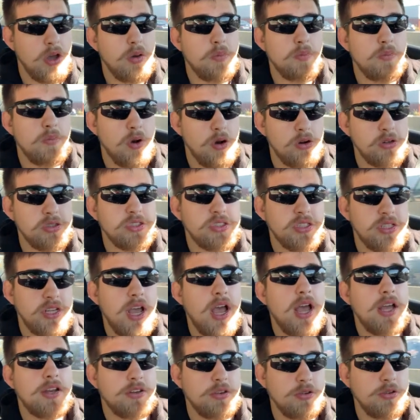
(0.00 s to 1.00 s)
Mostly
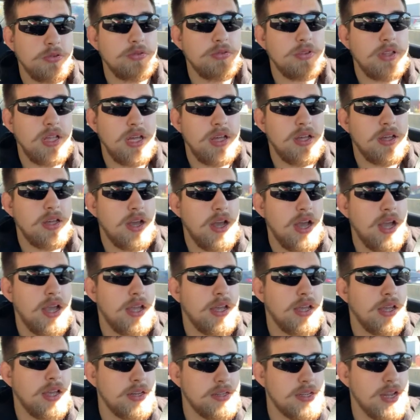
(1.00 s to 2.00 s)
I do that.
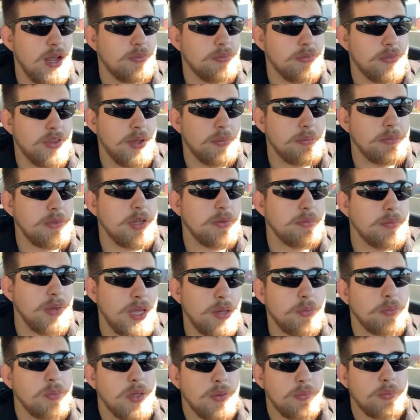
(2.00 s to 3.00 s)
I attempt them to
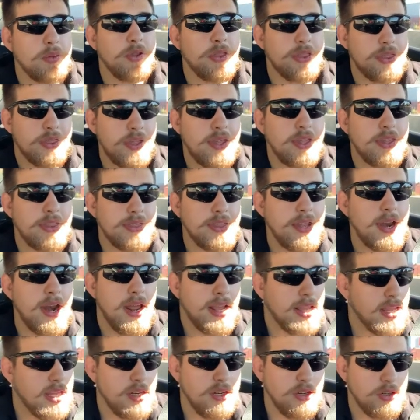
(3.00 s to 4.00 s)
make people think that
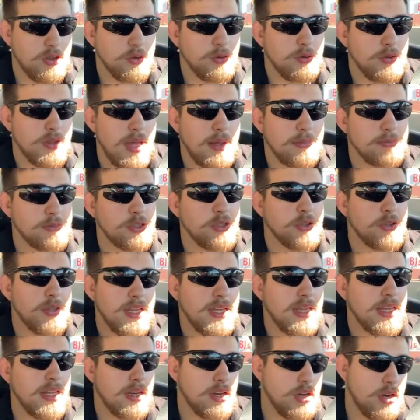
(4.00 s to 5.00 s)
I can do them so they
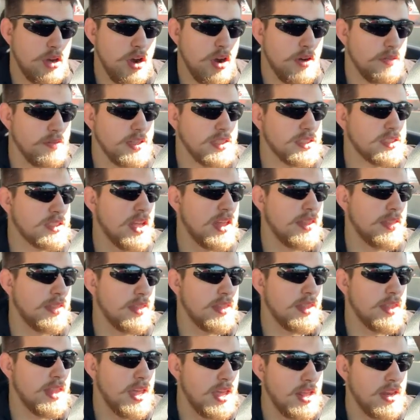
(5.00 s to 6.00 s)
get nervous
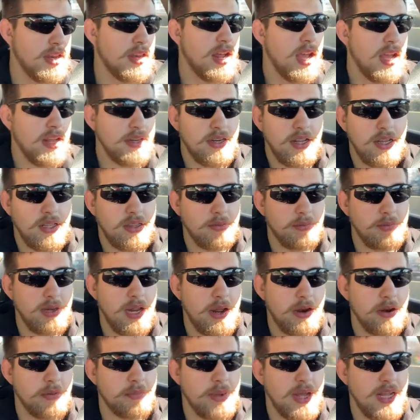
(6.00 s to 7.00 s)
and then I take them
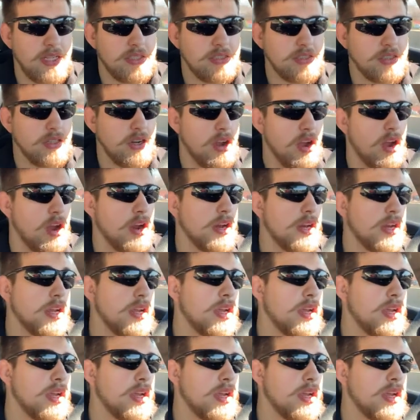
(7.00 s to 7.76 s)
down and pass their guard.